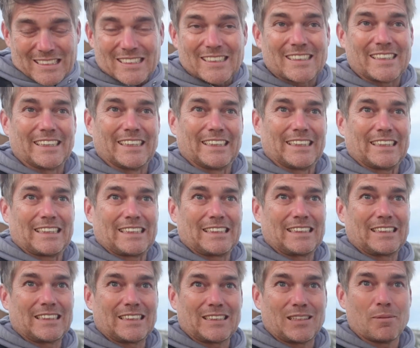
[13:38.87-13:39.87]
to think
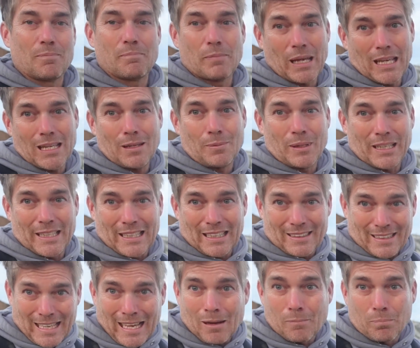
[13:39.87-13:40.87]
that maybe
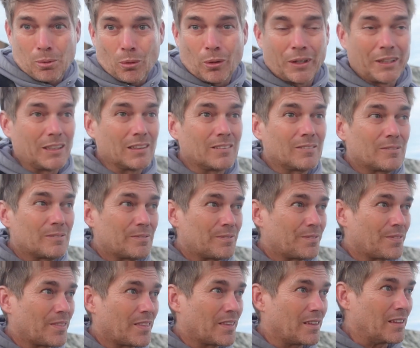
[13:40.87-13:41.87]
at that point
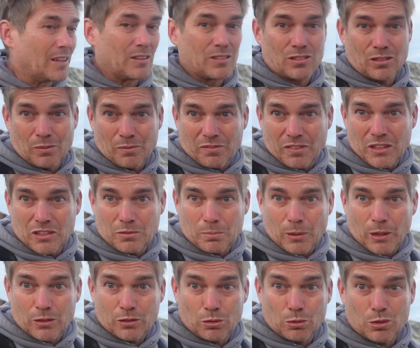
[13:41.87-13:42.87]
some fish
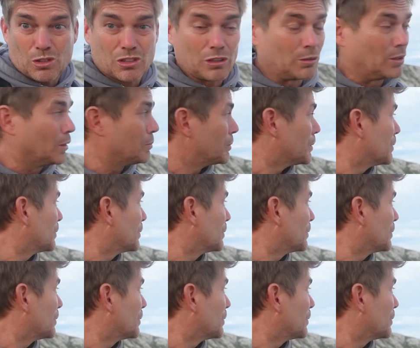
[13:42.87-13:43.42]
might sort of show up.